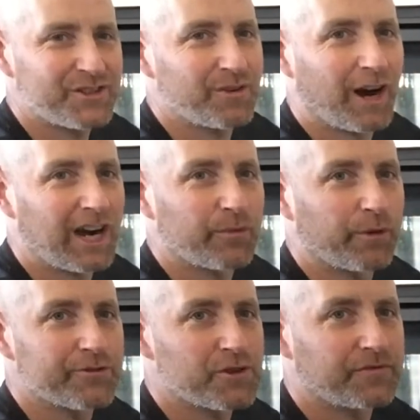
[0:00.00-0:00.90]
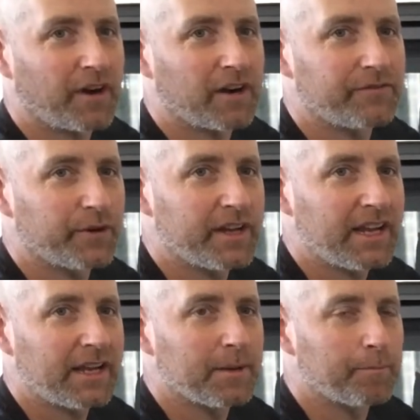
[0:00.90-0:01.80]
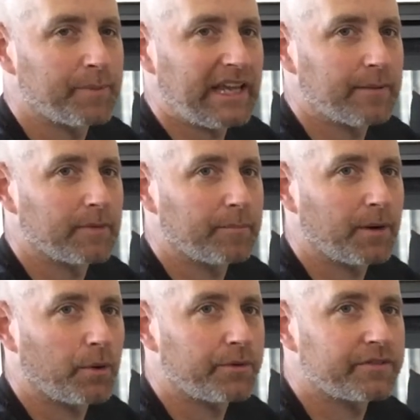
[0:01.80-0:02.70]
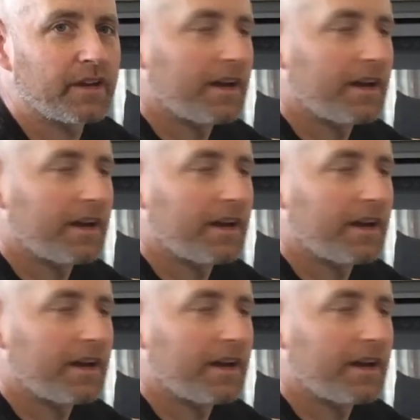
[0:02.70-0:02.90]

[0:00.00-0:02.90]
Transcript: too hard words so far. Footing, beam, post.